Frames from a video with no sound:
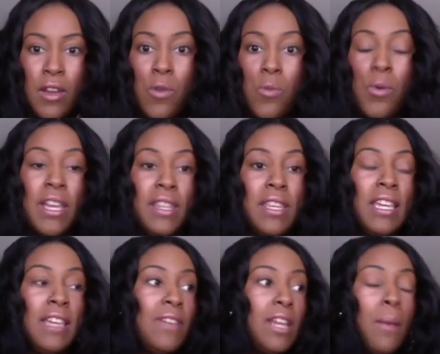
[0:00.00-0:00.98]
with
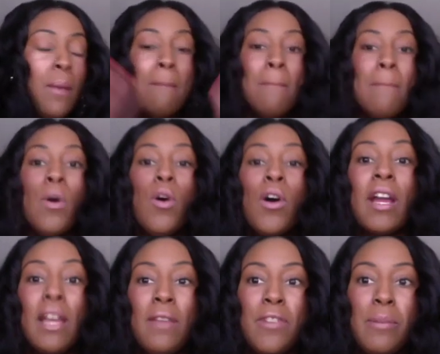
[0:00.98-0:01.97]
even more
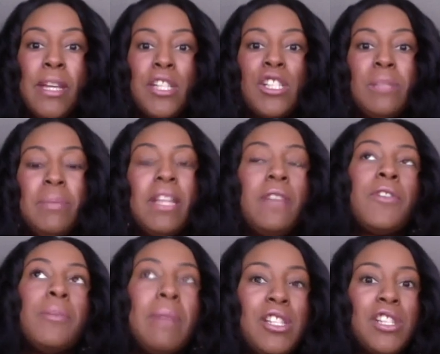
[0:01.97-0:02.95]
information, but
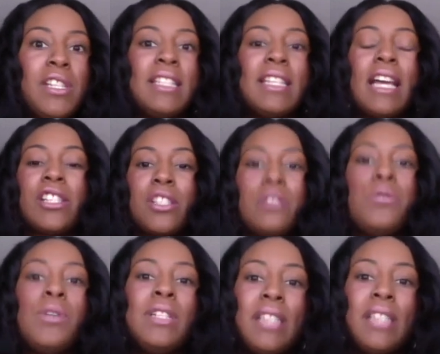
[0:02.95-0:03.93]
information that's actually
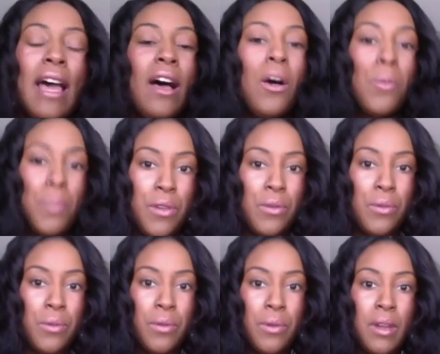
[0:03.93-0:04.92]
going to help
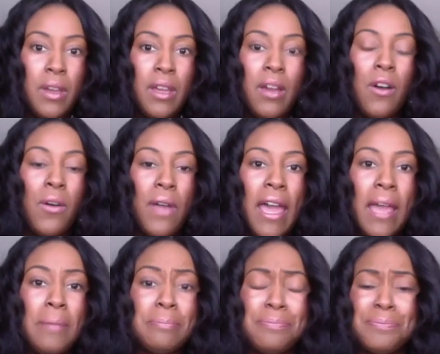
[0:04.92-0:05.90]
you.
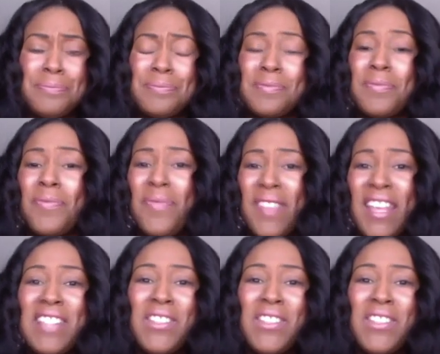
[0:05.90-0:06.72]
Okay? So